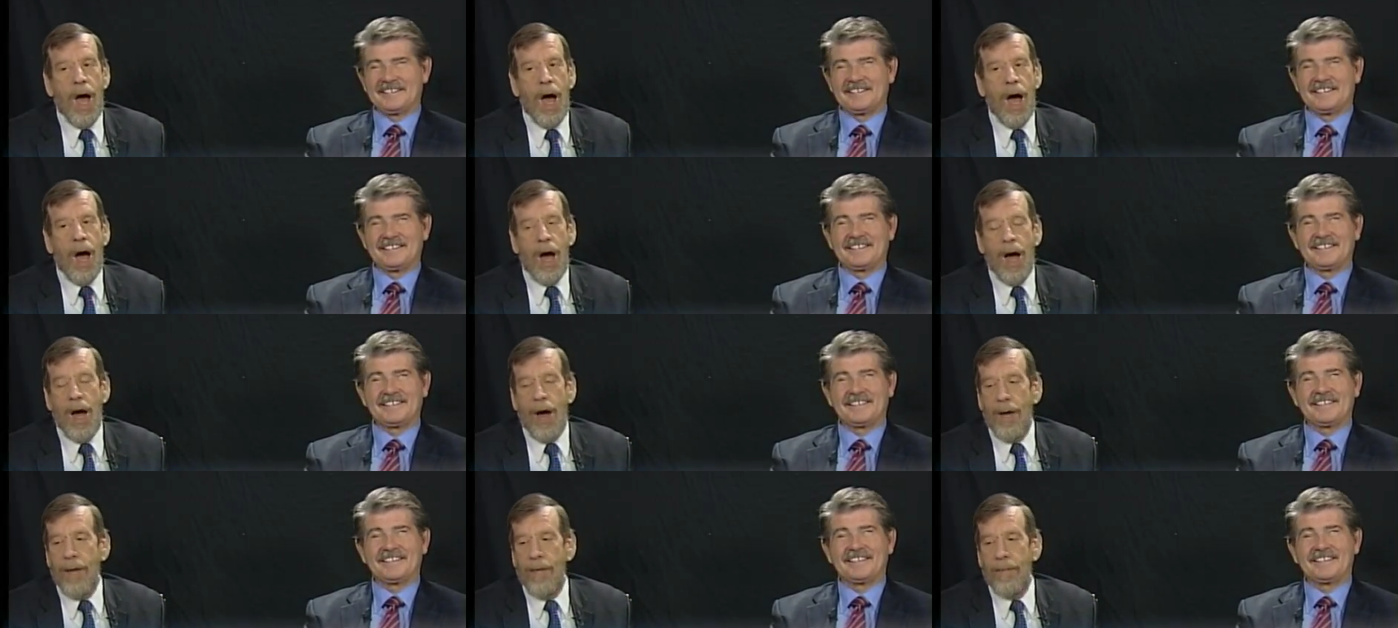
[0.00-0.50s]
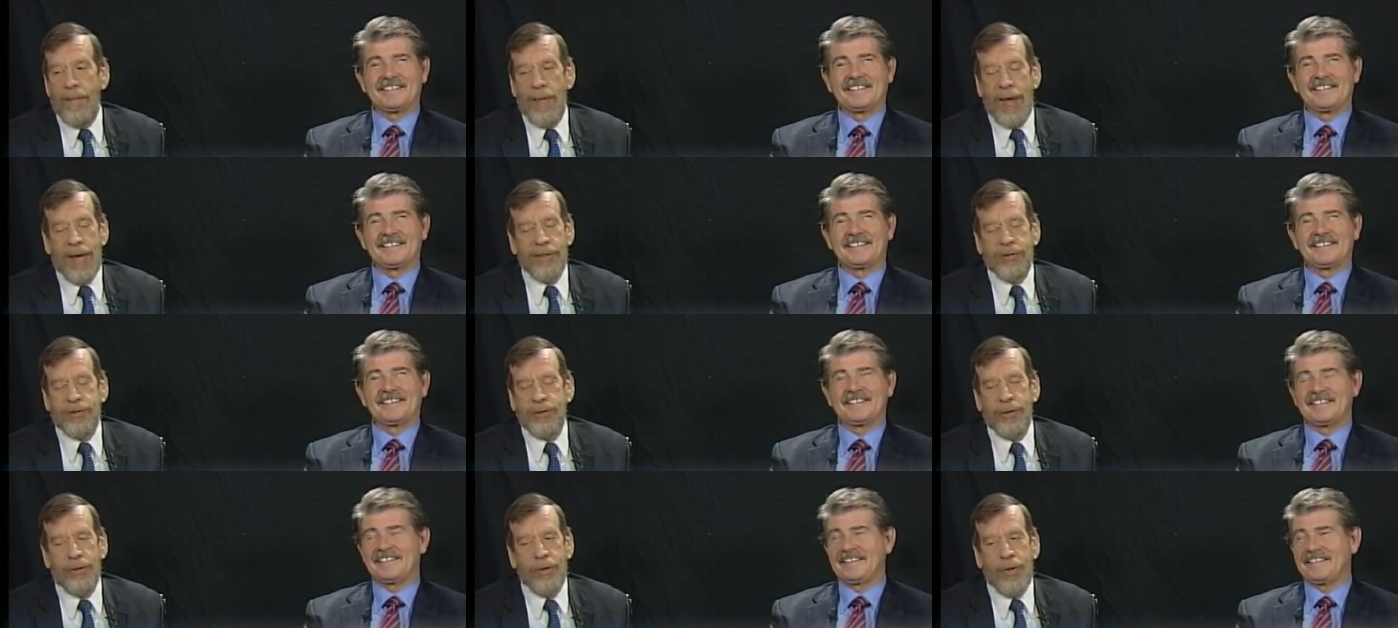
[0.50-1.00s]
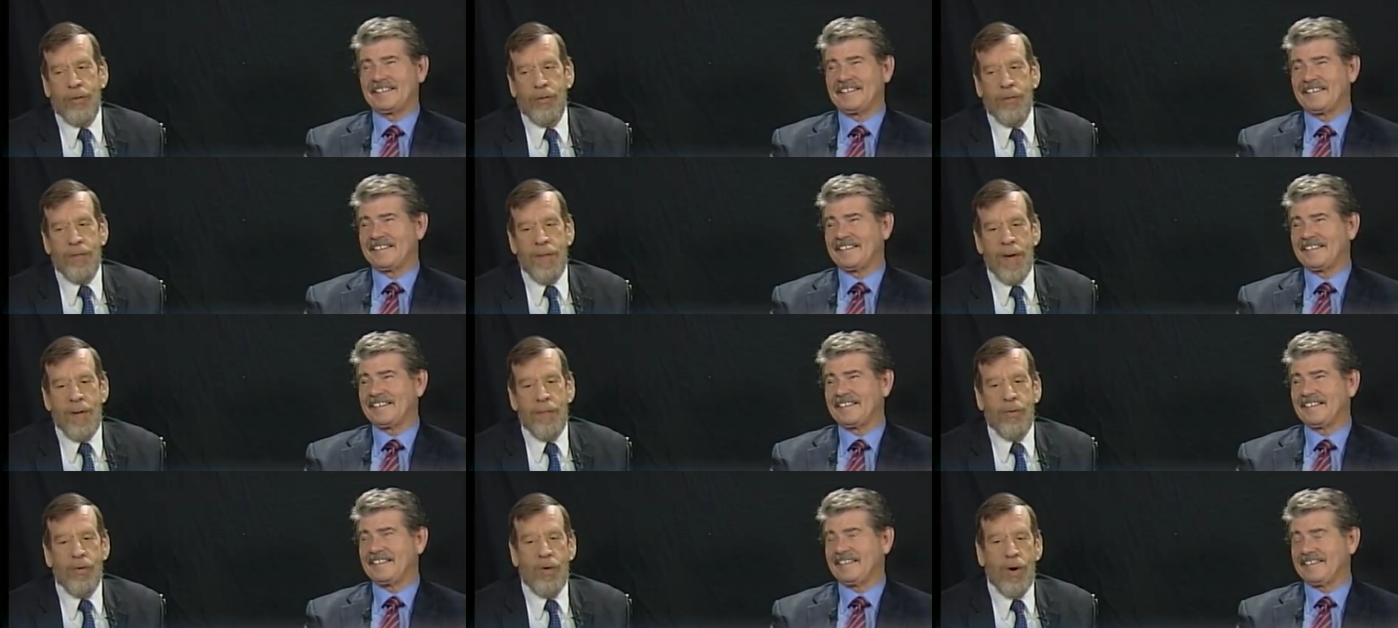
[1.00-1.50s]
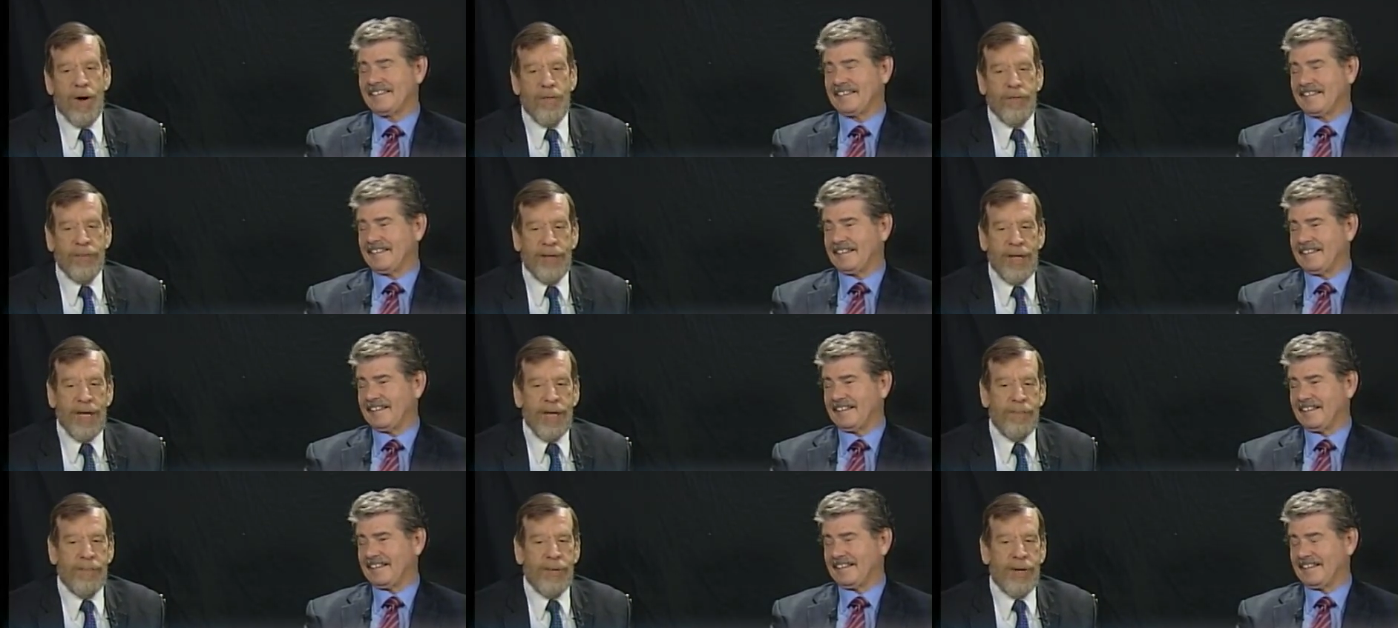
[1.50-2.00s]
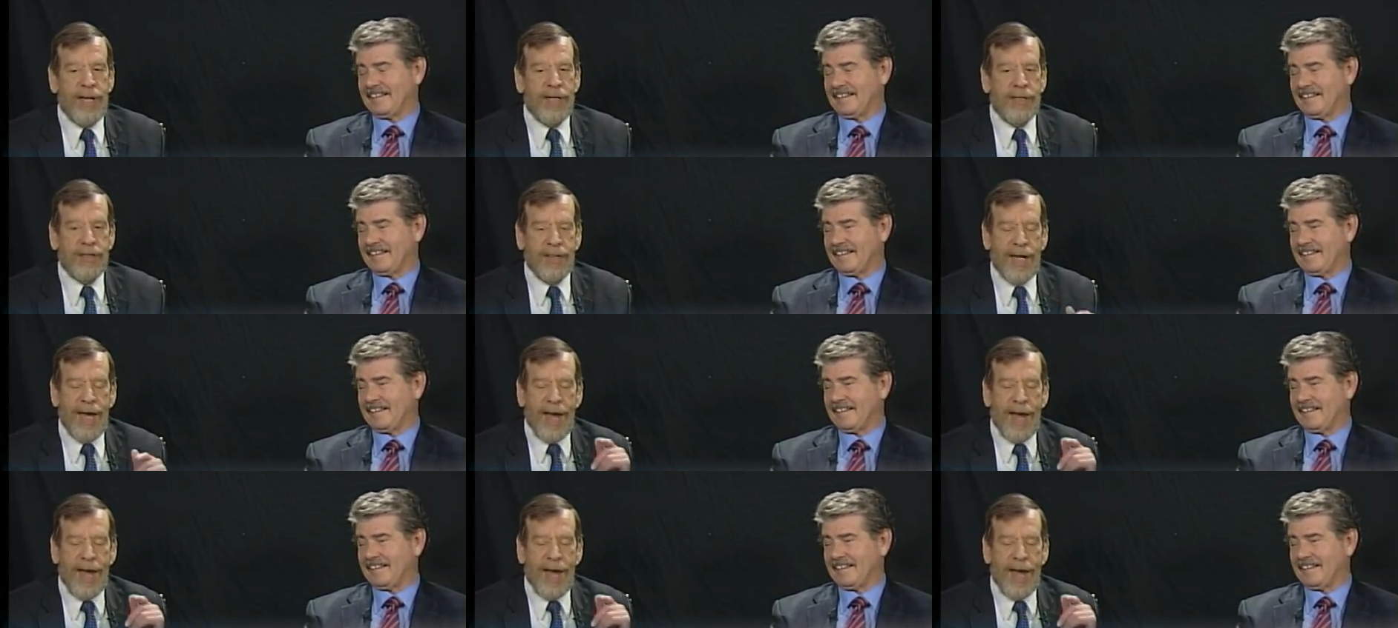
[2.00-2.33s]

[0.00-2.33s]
Speaker 1: um, I still don't remember offhand, but I,